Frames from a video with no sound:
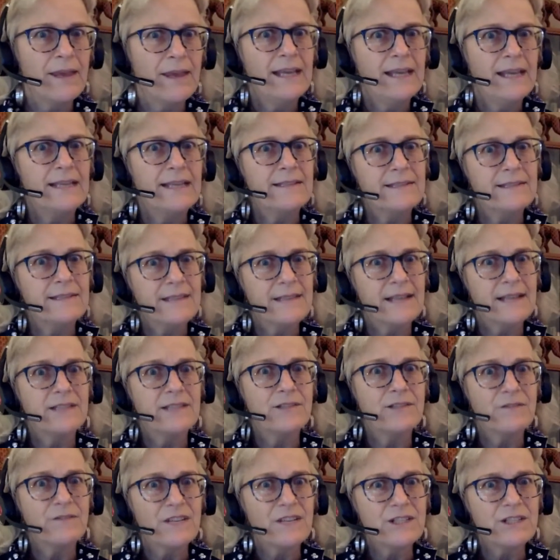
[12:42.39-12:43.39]
in
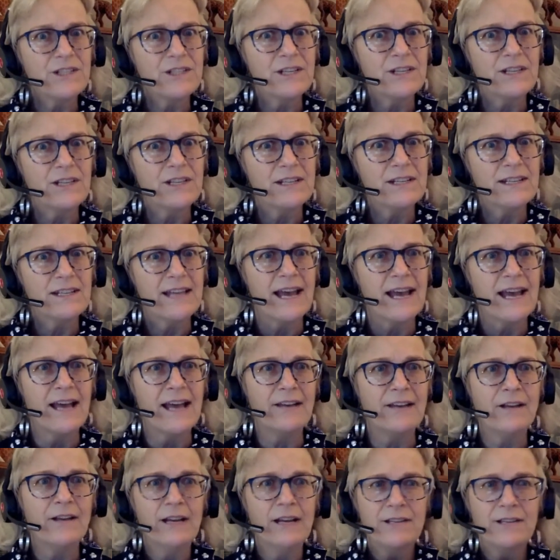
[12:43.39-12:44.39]
science fiction
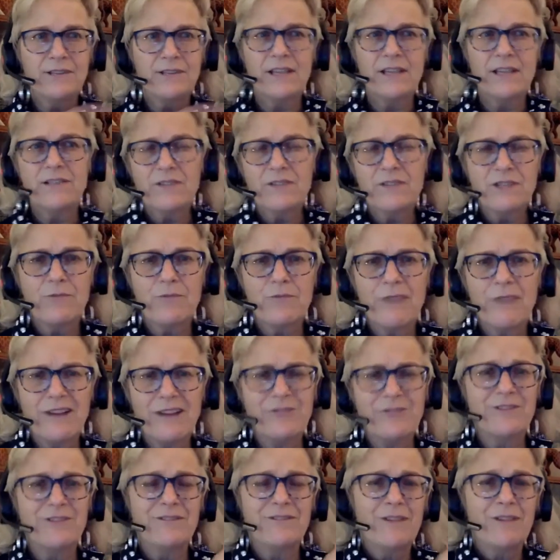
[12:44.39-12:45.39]
that science fiction
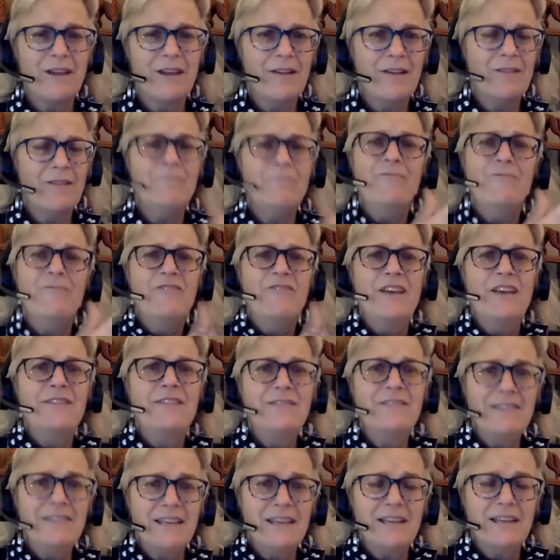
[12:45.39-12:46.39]
writers
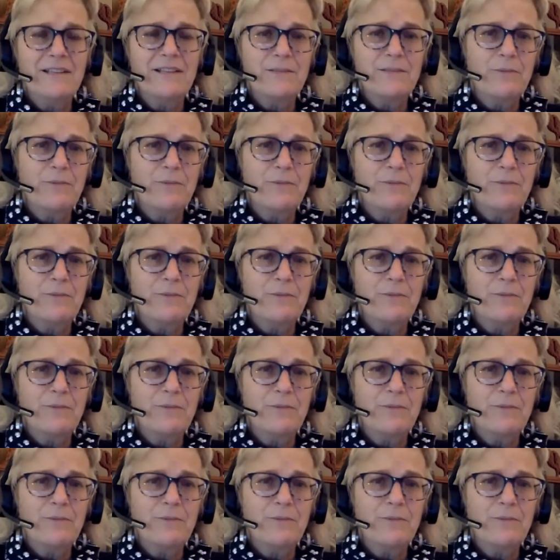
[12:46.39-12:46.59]
invent things.